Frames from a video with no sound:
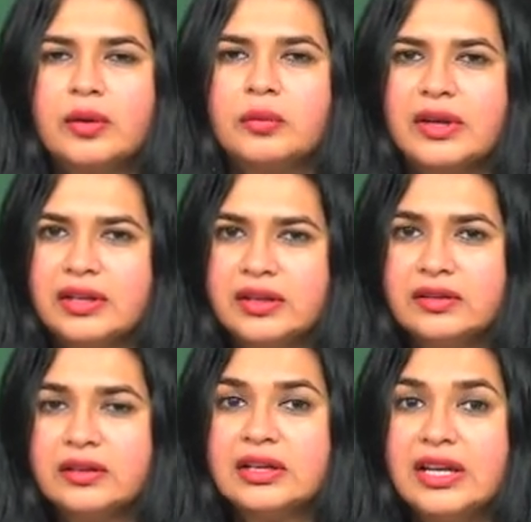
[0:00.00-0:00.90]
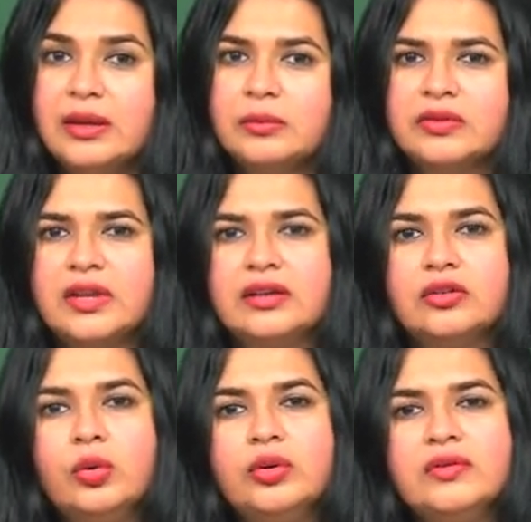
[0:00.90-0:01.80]
where he claims that
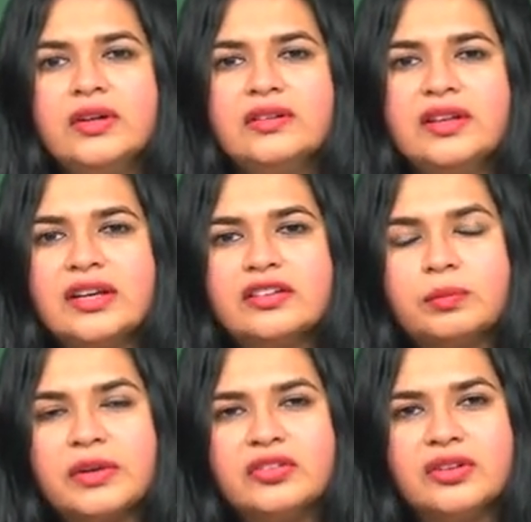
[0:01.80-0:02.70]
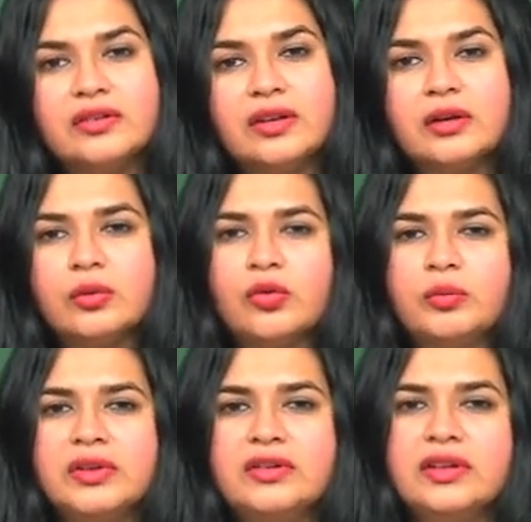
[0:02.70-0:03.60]
those words and expressions are
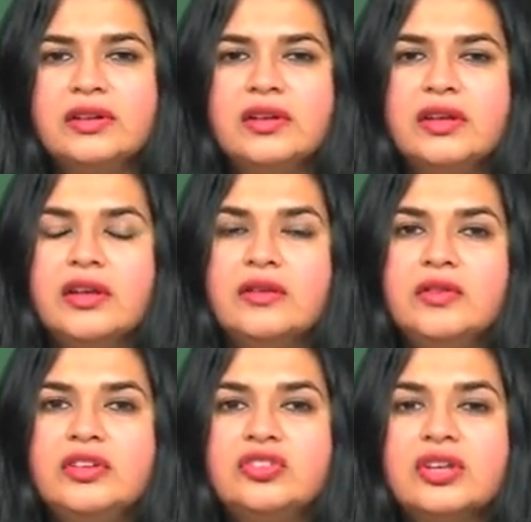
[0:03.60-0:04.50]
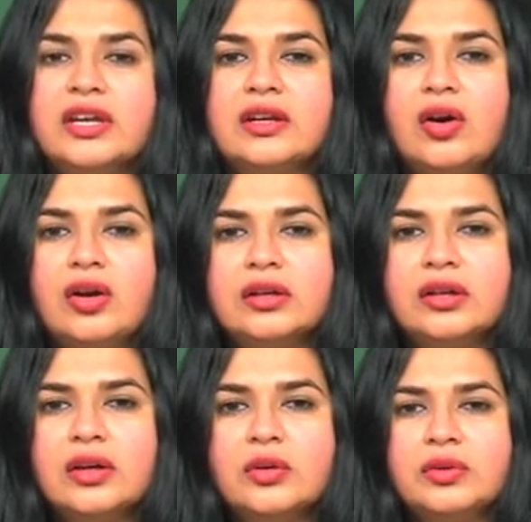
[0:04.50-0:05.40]
omitted which cannot
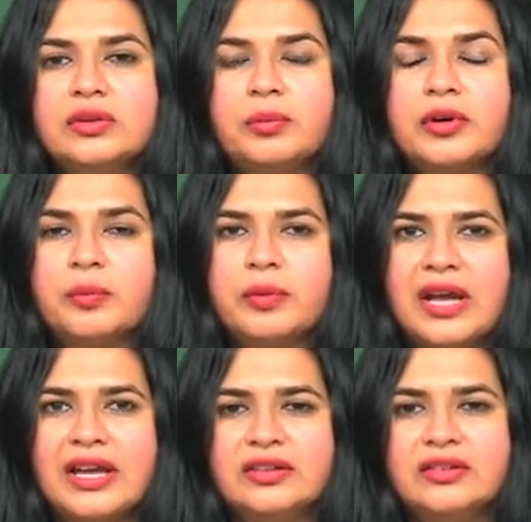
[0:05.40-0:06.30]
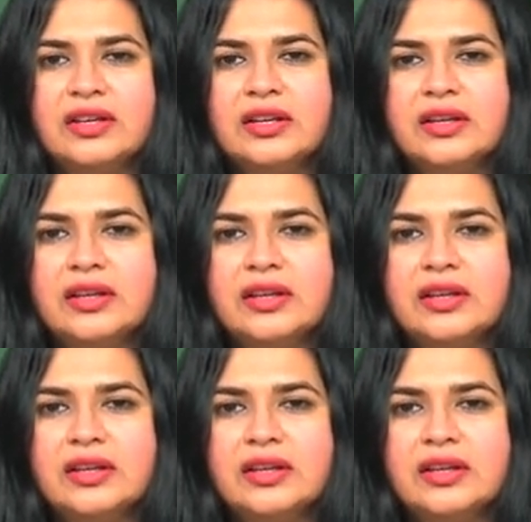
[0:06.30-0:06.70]
with propriety